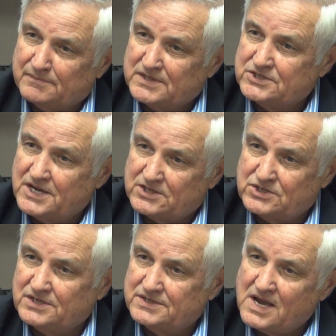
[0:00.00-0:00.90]
I've been
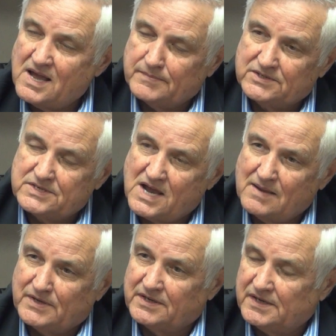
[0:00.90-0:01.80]
tested time and
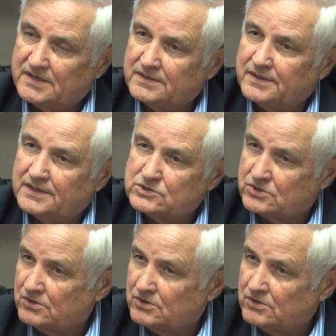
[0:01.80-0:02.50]
time again,